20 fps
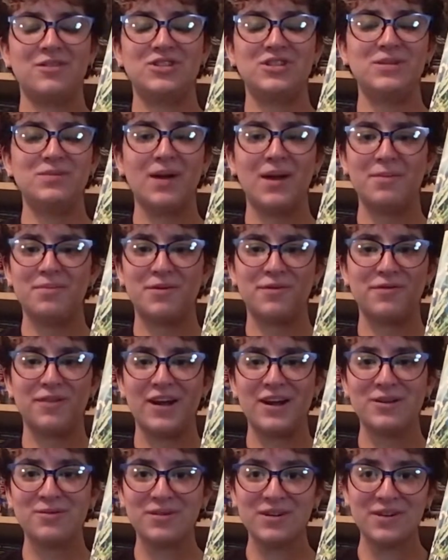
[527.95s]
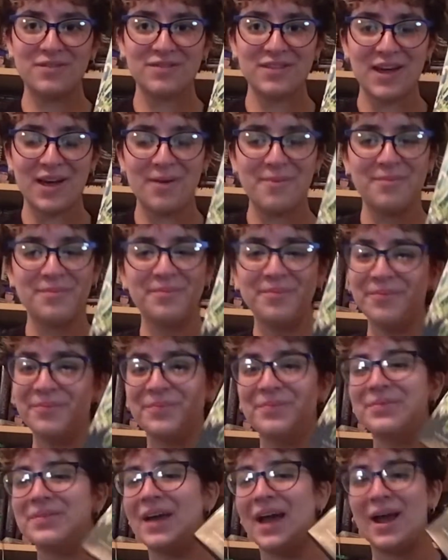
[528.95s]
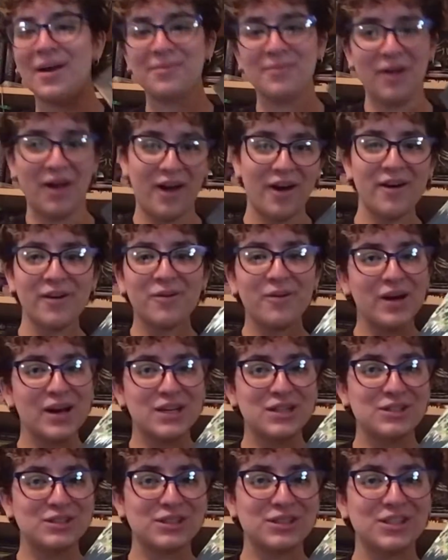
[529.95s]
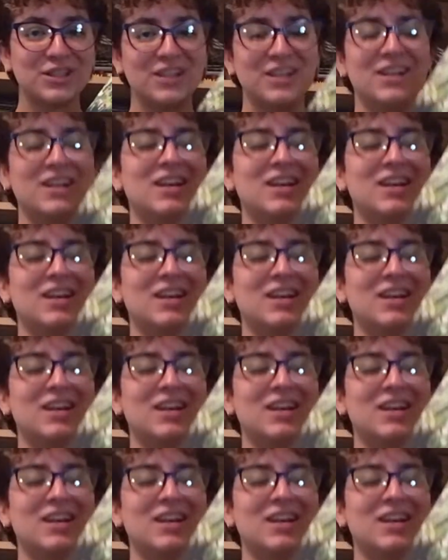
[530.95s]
might befriend one of them. I'm not quite sure,